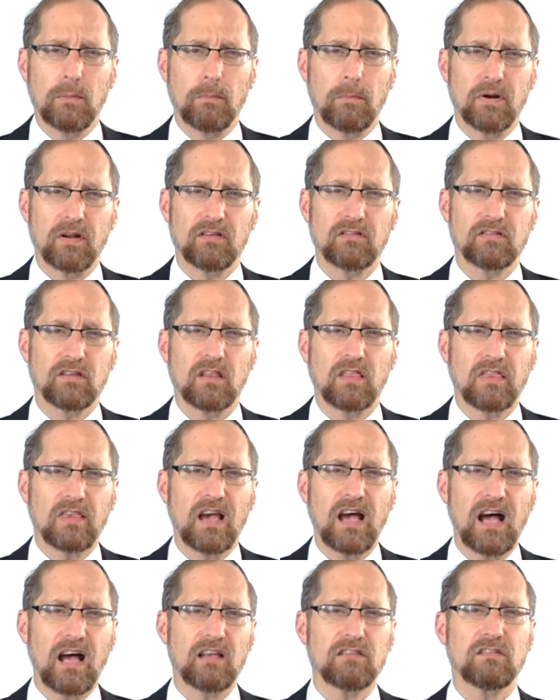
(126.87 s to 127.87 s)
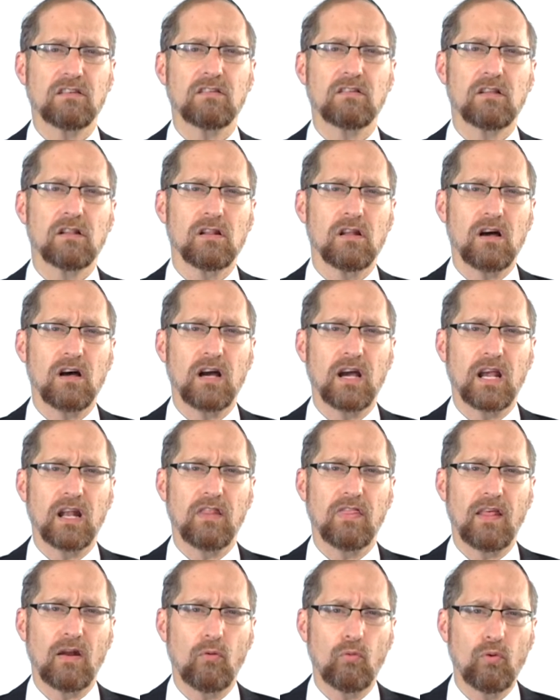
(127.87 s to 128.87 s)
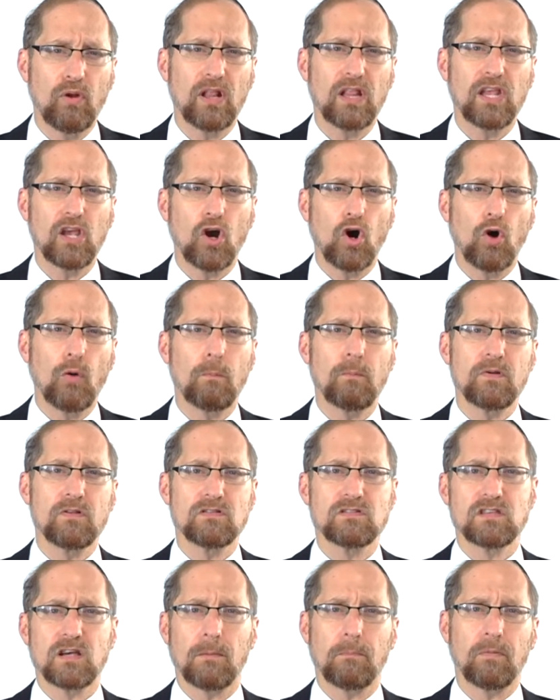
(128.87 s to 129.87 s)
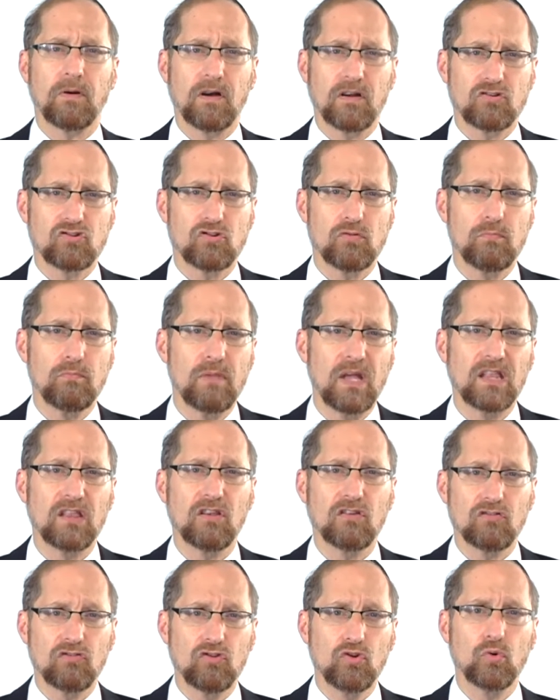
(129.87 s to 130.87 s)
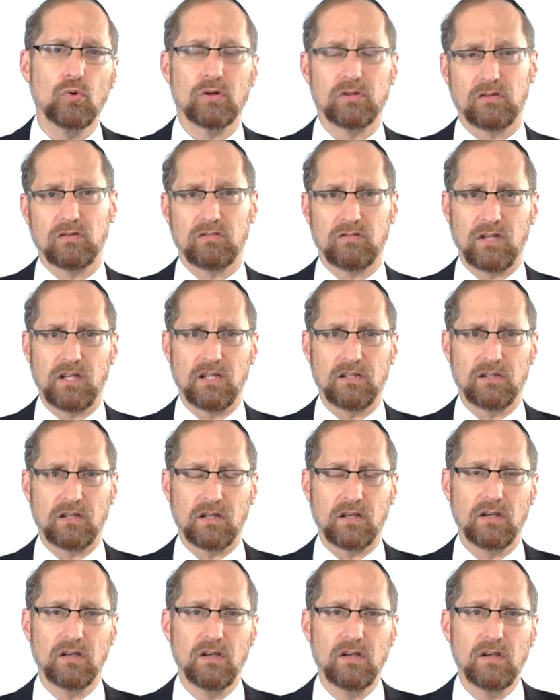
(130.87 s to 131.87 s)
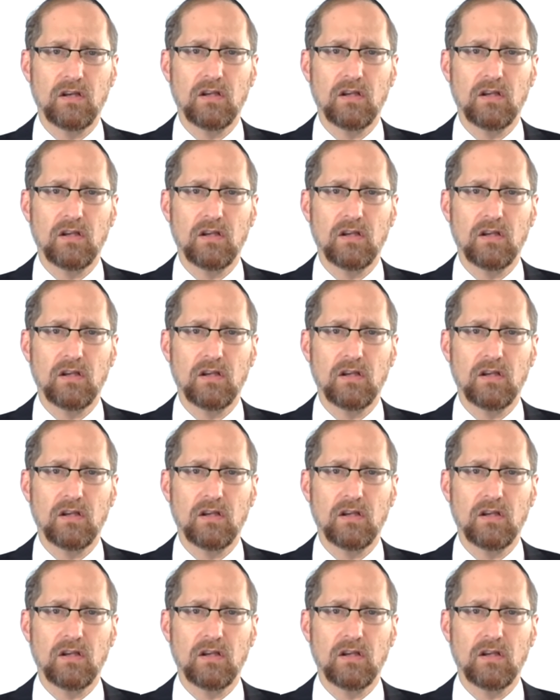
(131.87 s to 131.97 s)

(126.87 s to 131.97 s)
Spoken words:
But it's the Taz's line that really opens up a tremendous new understanding.